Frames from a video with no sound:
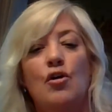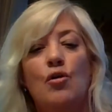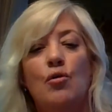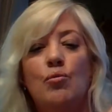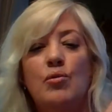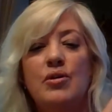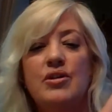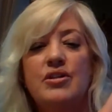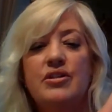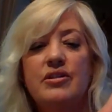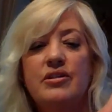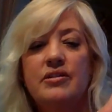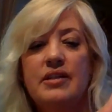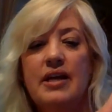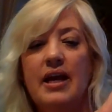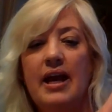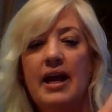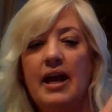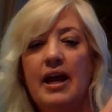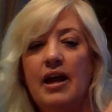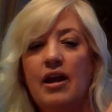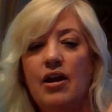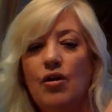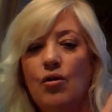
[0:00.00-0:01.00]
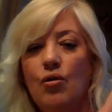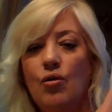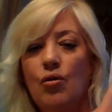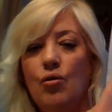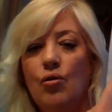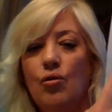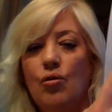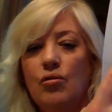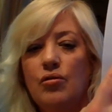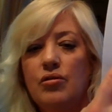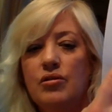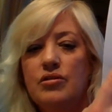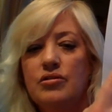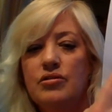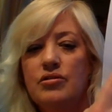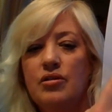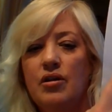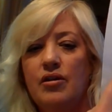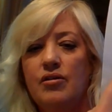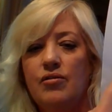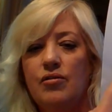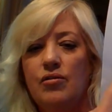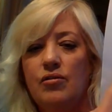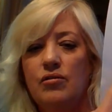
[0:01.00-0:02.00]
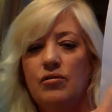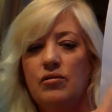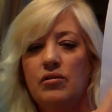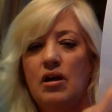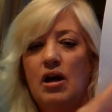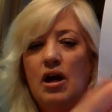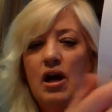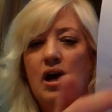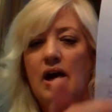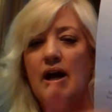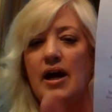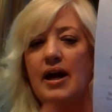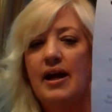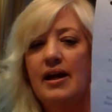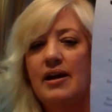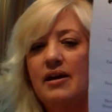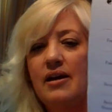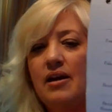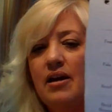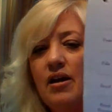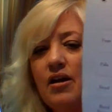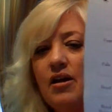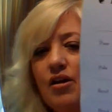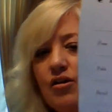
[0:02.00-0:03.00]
which is a horizontal line